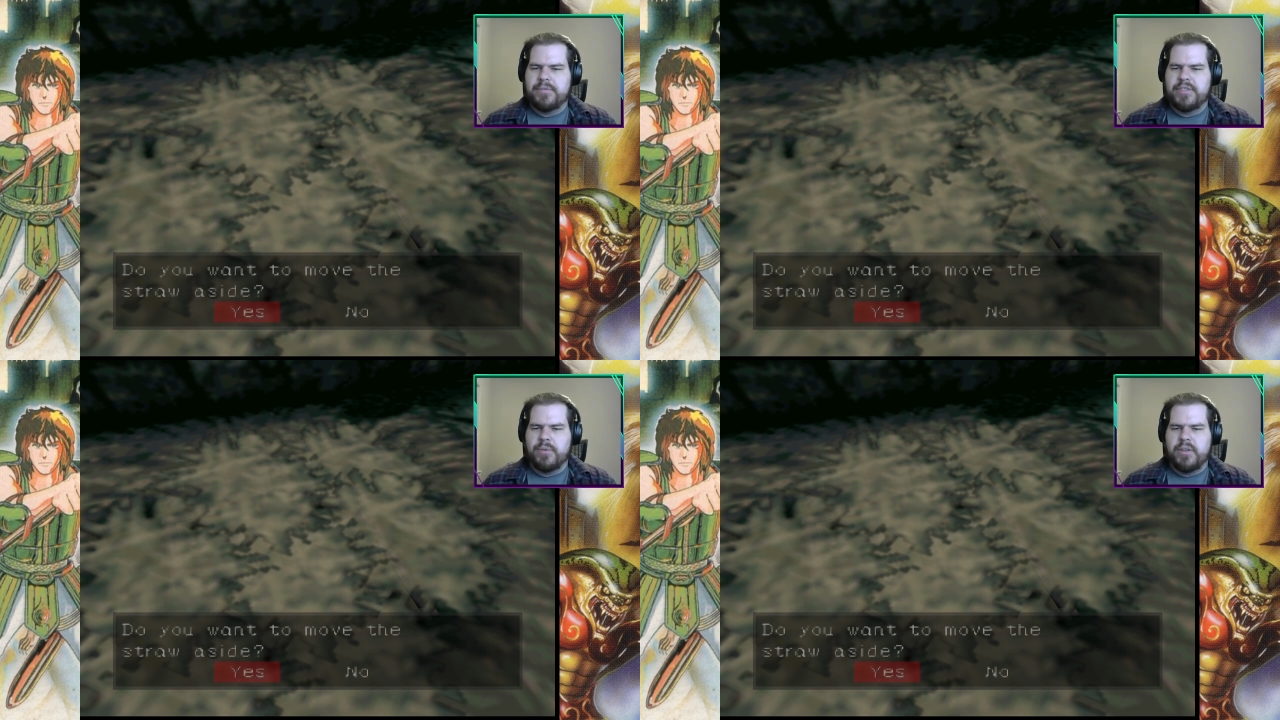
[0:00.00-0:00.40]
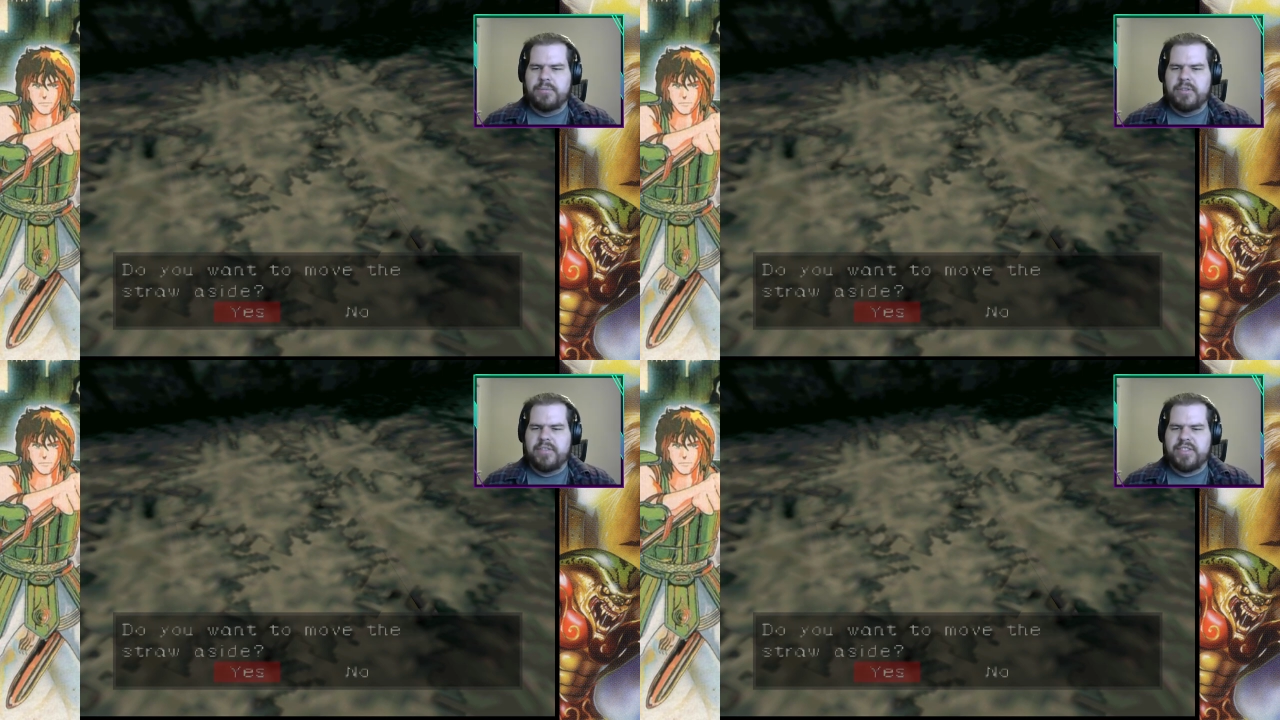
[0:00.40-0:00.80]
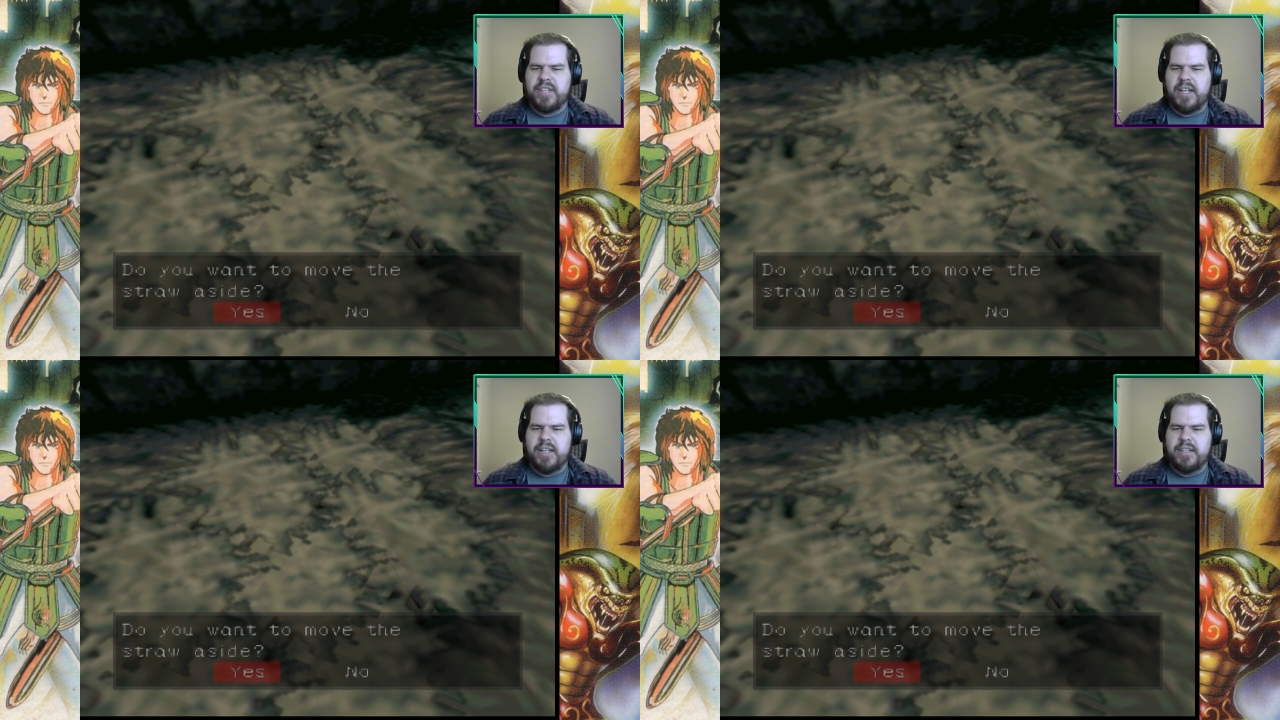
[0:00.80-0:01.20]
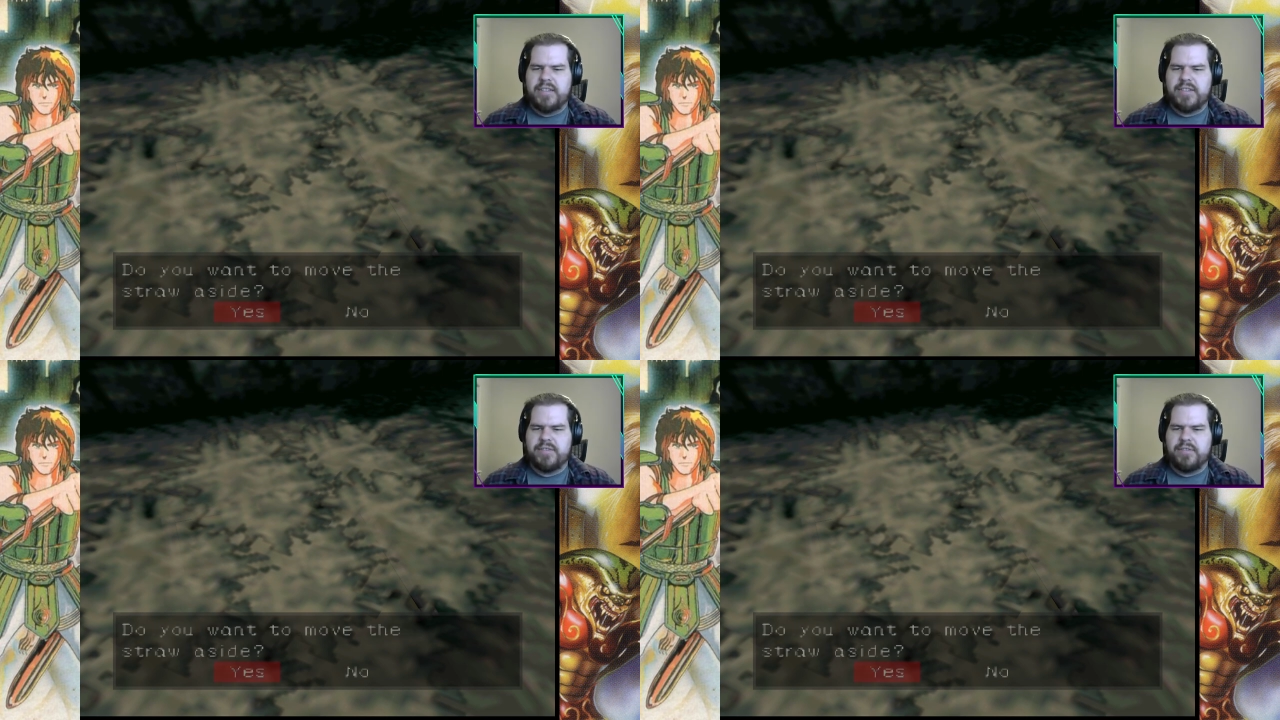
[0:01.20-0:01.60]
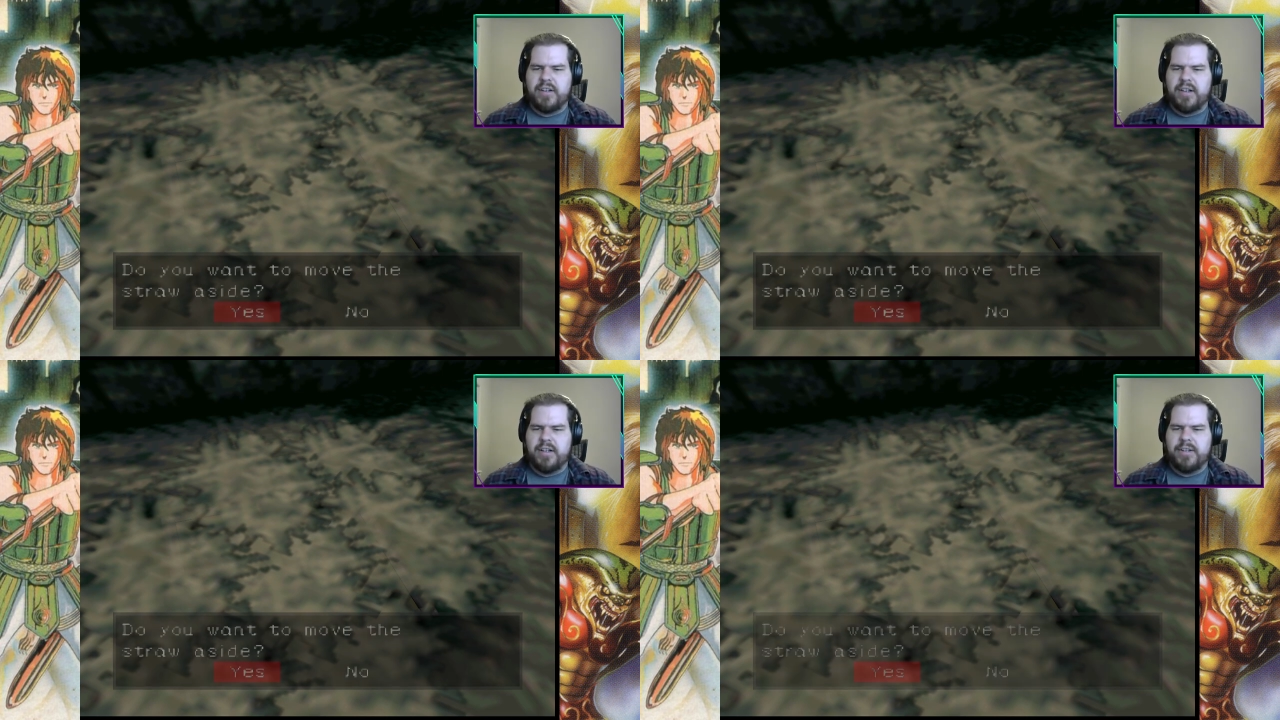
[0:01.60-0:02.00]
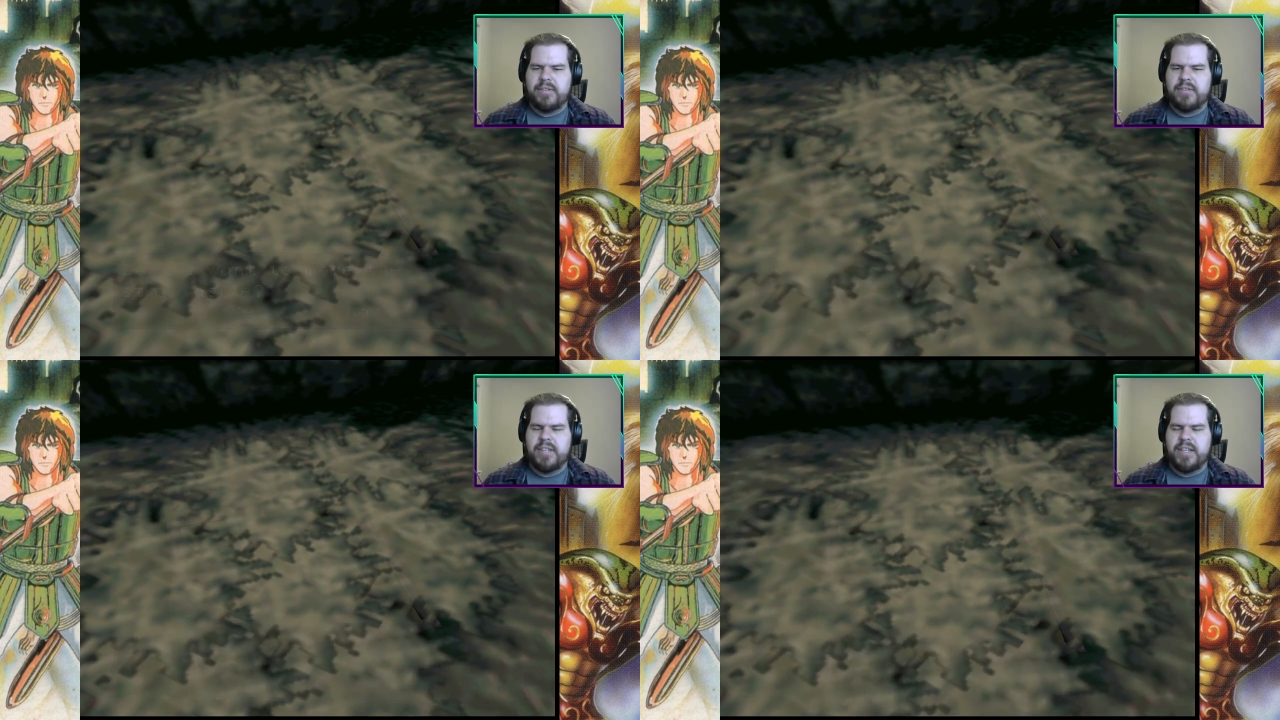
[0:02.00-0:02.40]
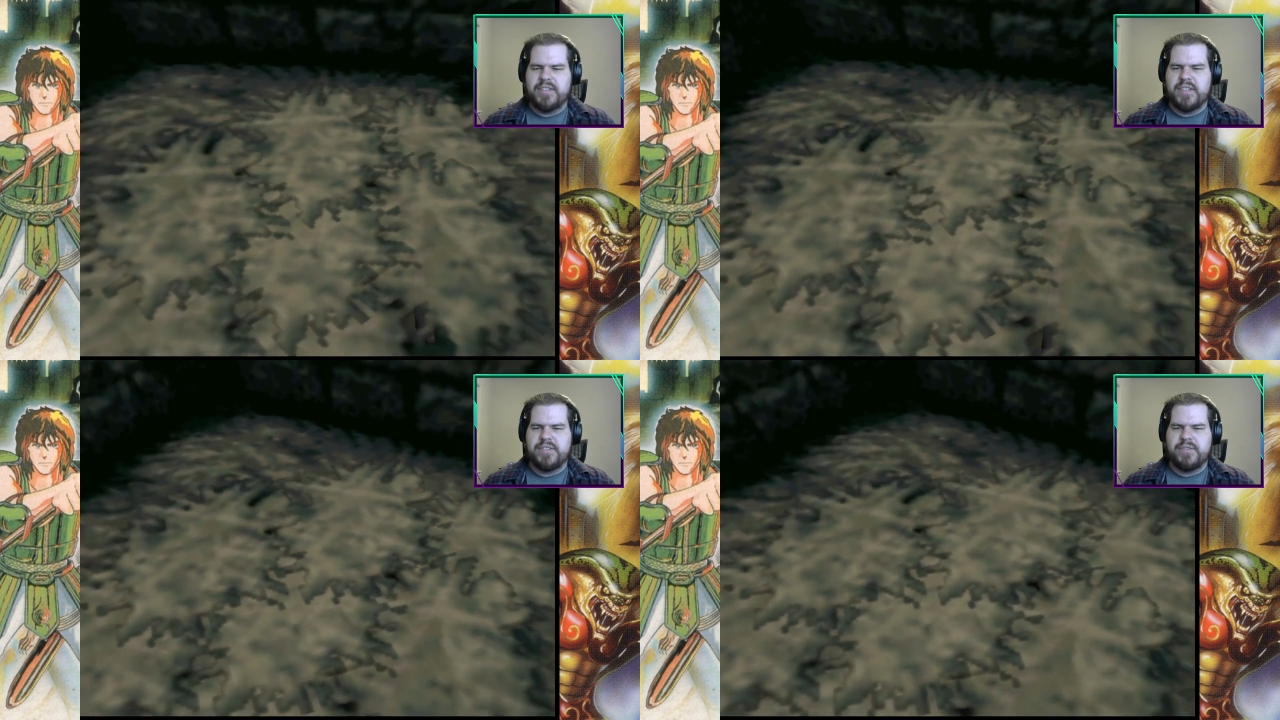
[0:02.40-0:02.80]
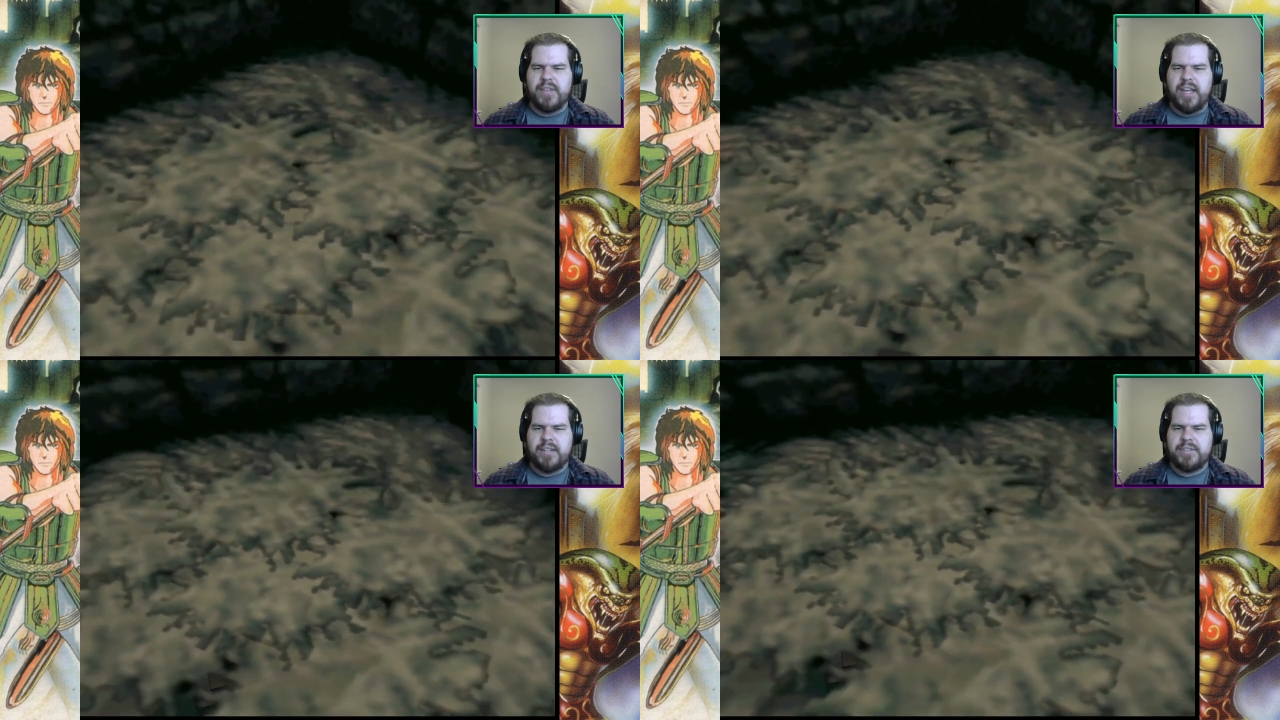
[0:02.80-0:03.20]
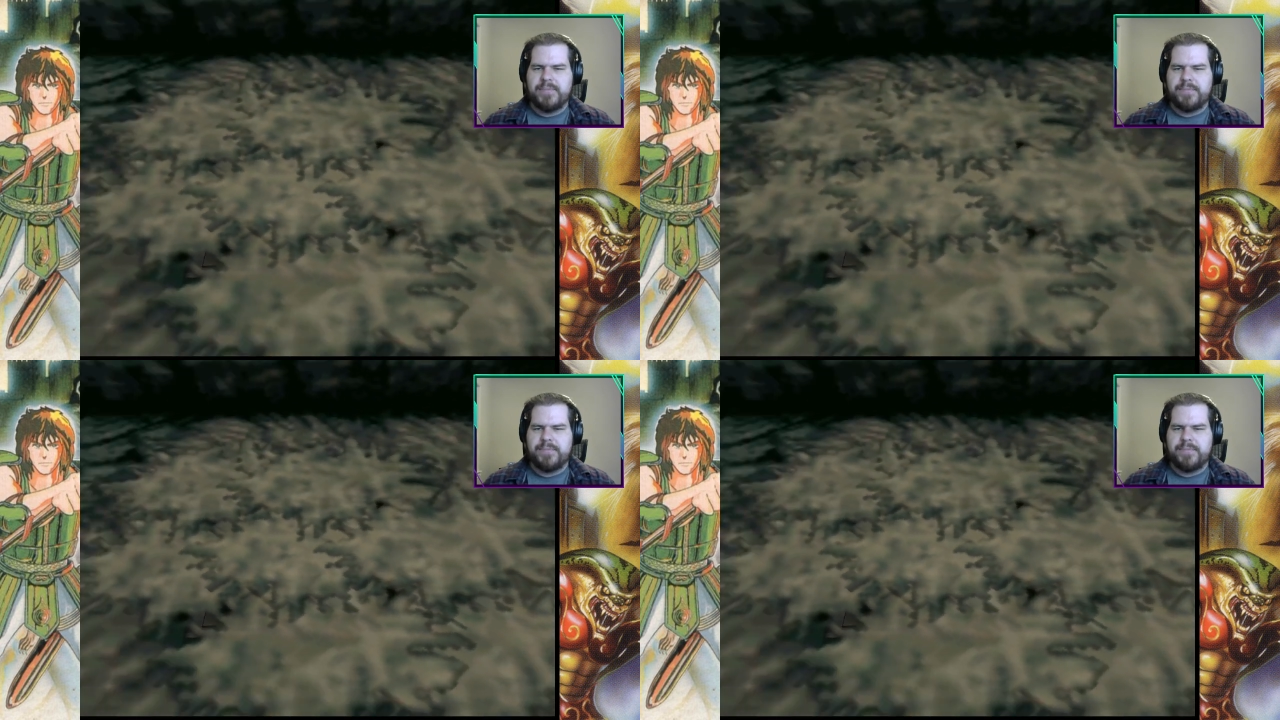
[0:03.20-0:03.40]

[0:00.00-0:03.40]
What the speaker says: Do you want to move aside the straw? Yes, let's do that.